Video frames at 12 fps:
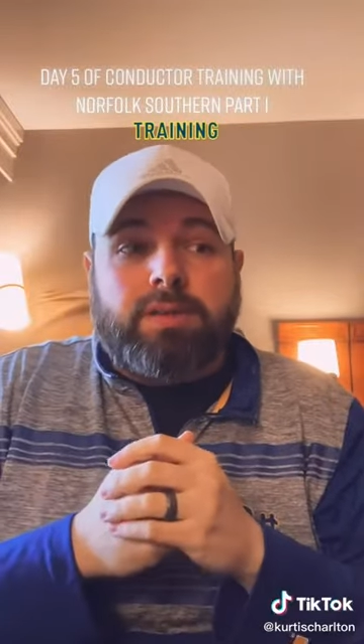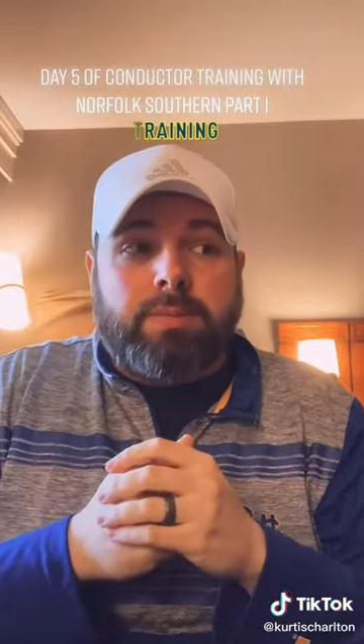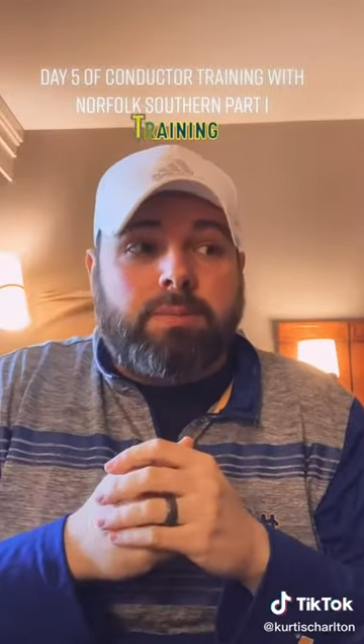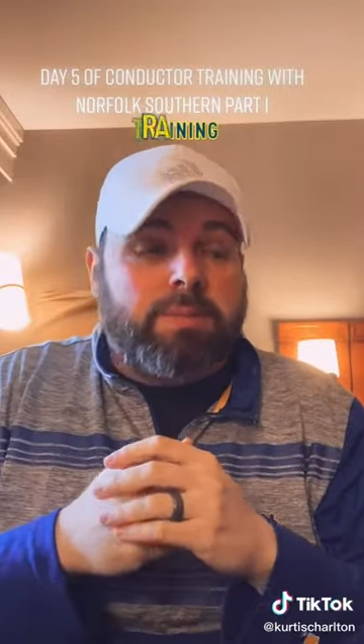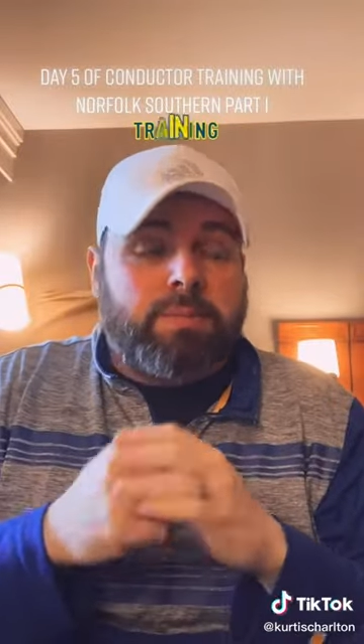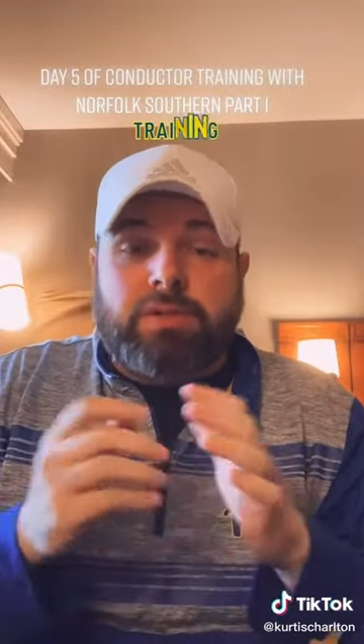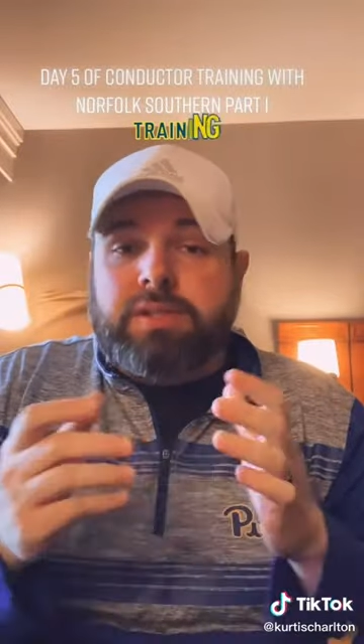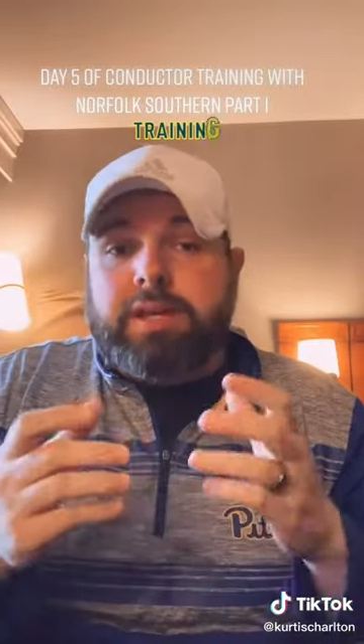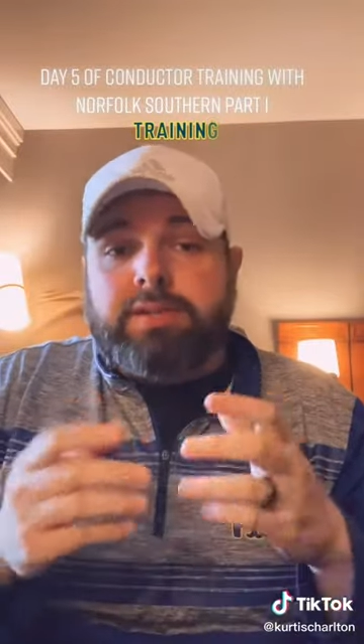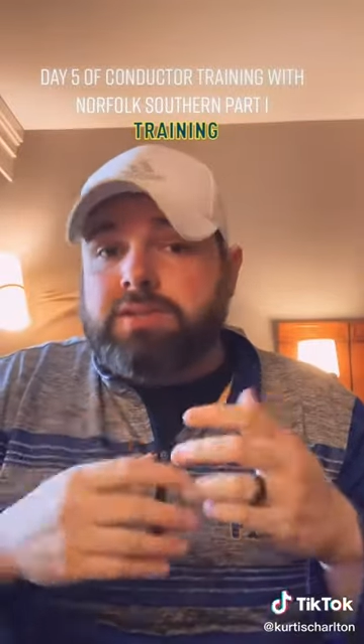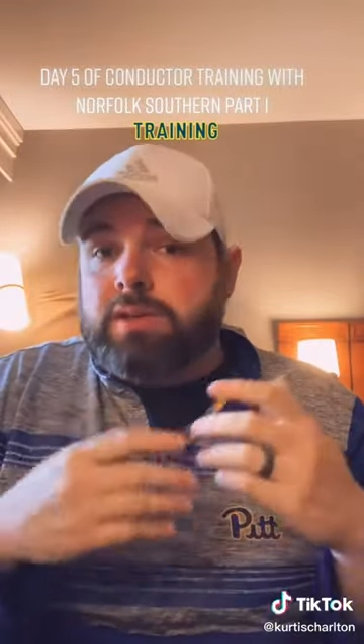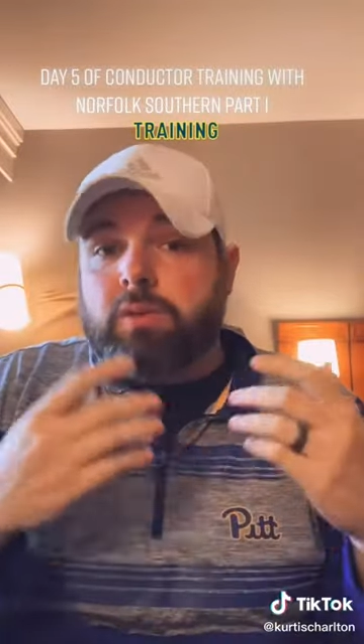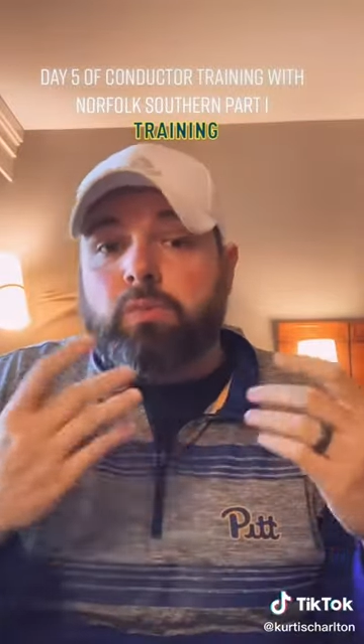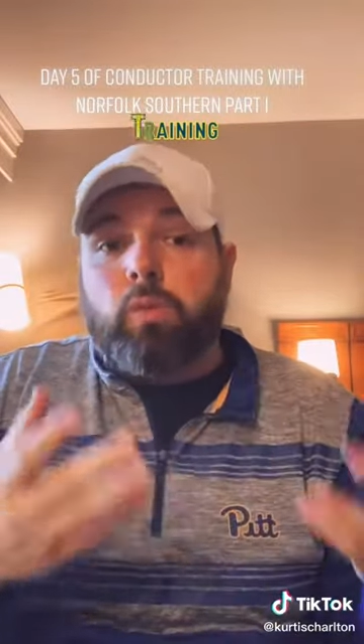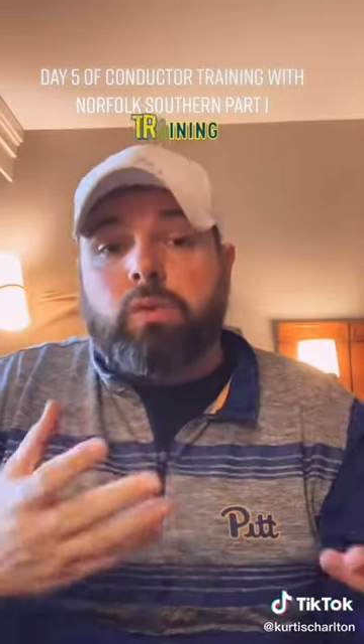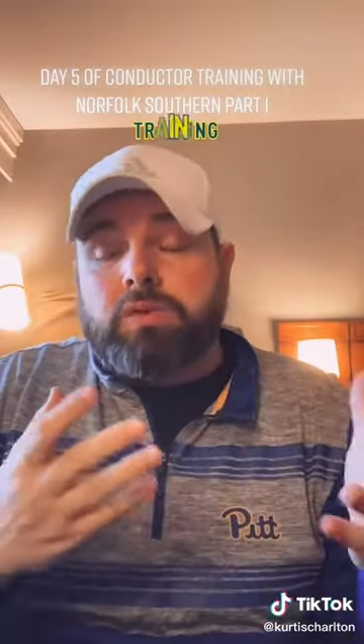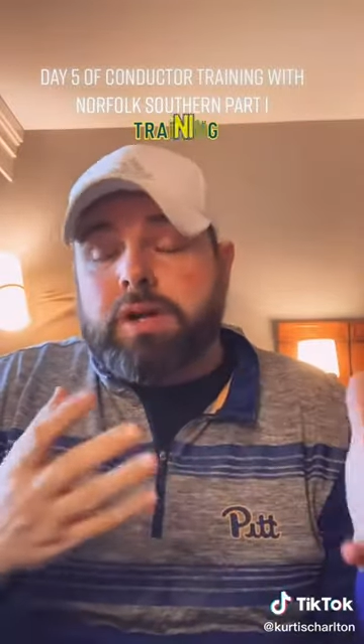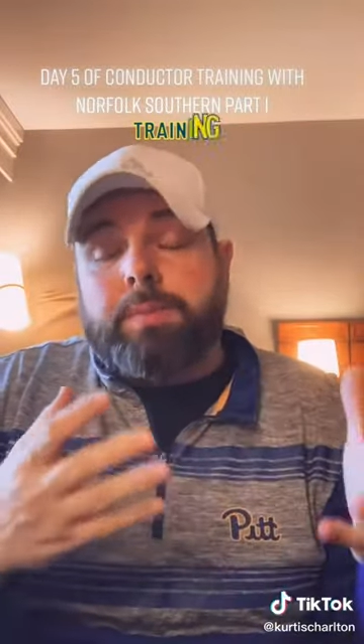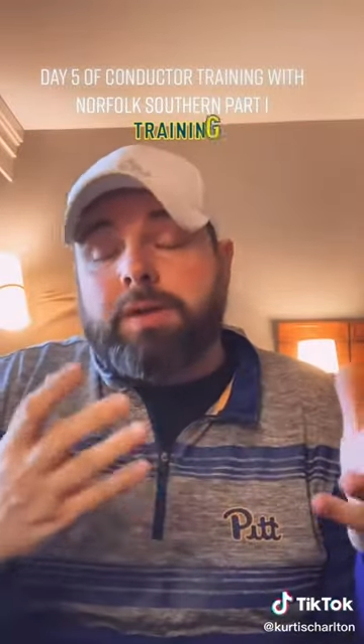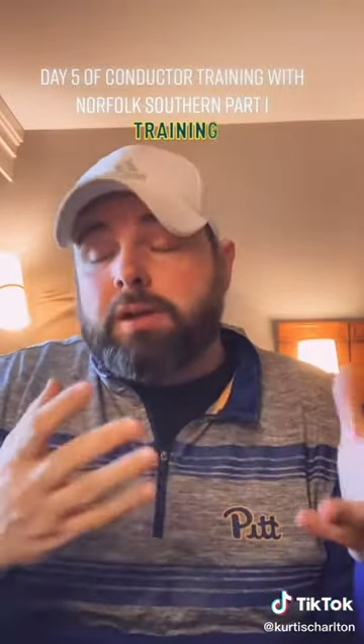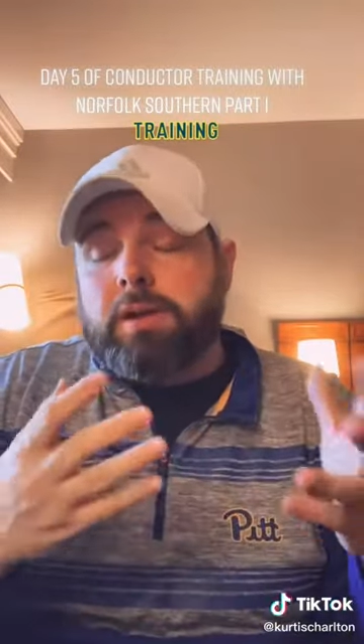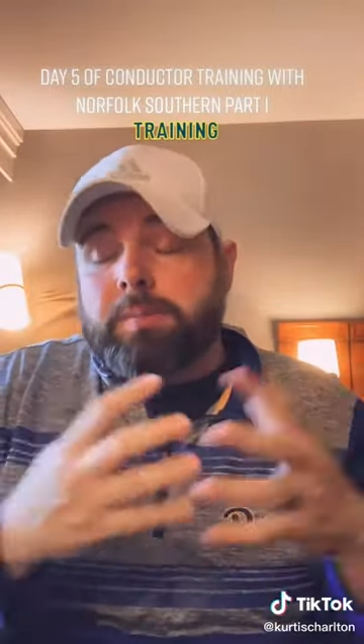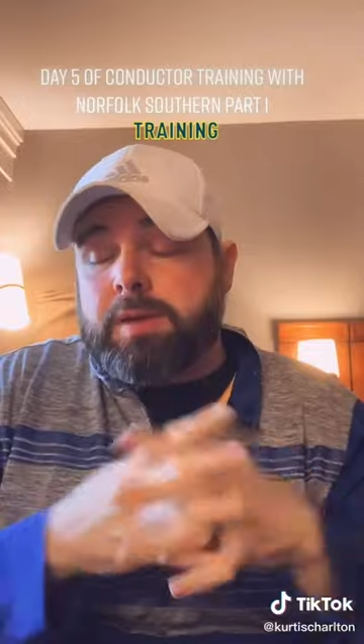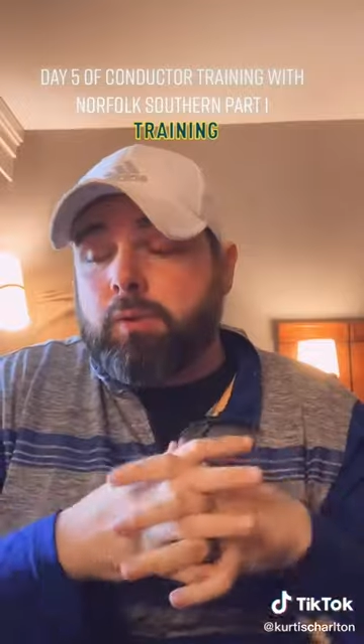that pertains to the job that you're
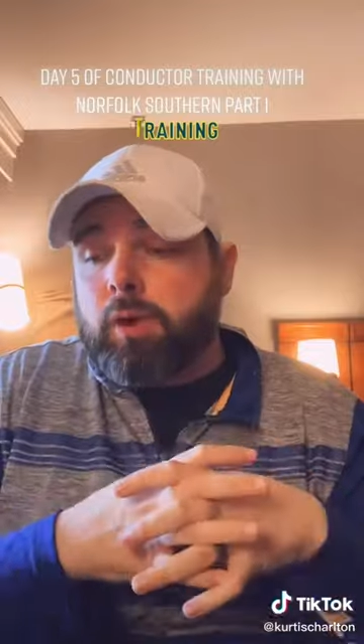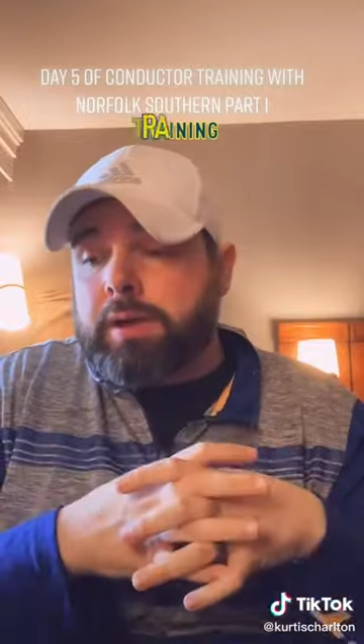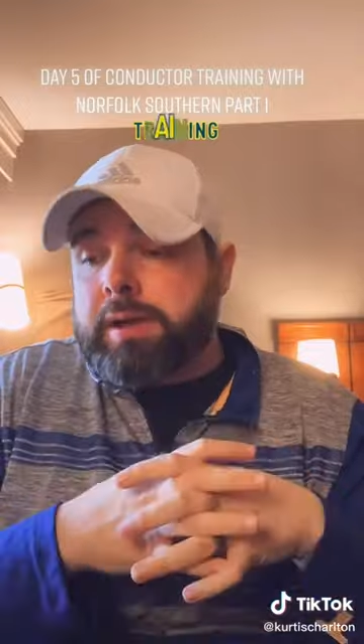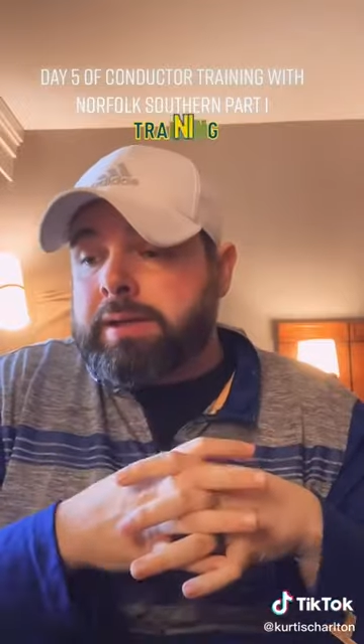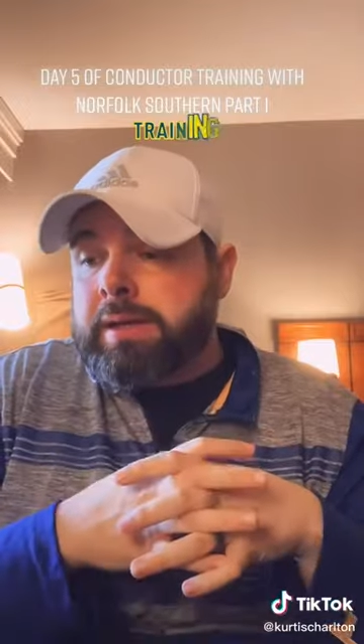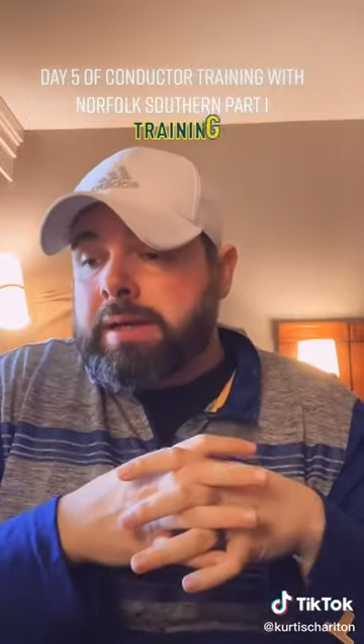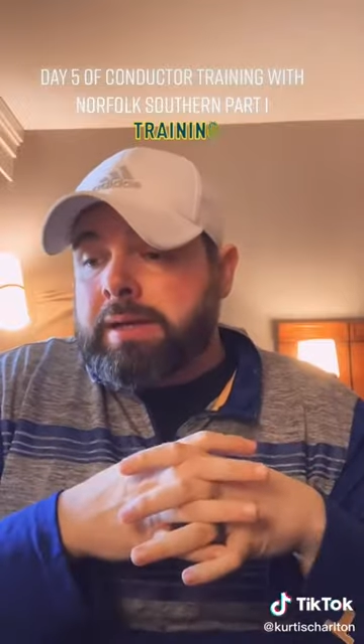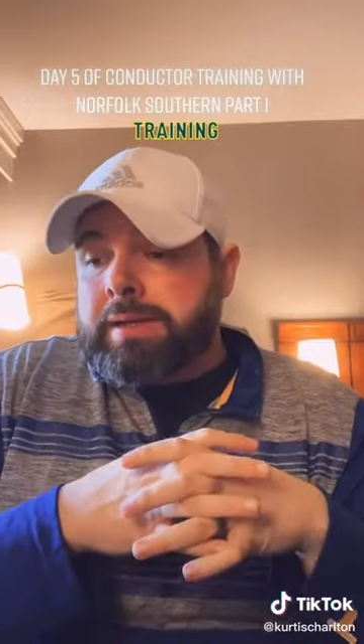going to be working.